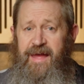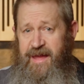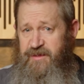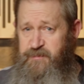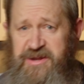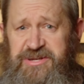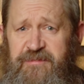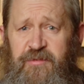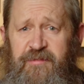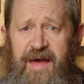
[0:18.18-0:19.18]
Especially
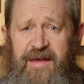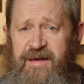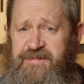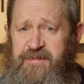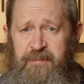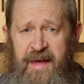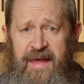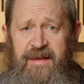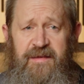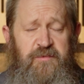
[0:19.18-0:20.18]
if you've got custom
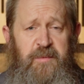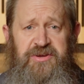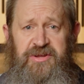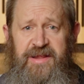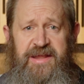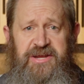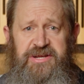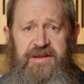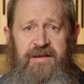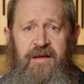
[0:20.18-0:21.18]
paint, a special
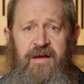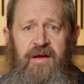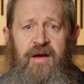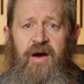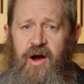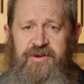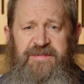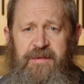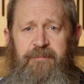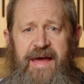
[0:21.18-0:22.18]
edition, or
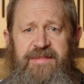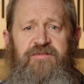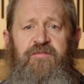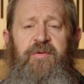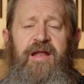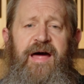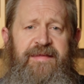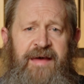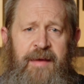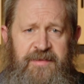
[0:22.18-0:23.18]
just a bike that you put a lot
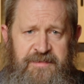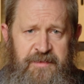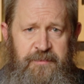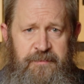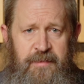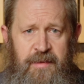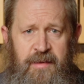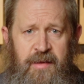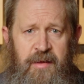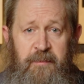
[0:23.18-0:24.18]
of time into.
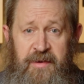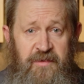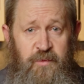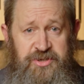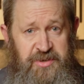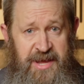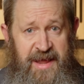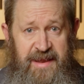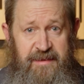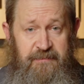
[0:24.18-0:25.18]
Because once you
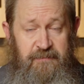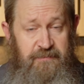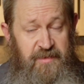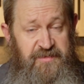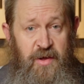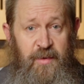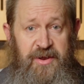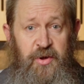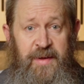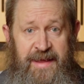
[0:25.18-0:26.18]
cut it, there's no
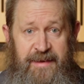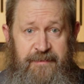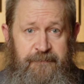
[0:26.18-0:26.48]
undoing it.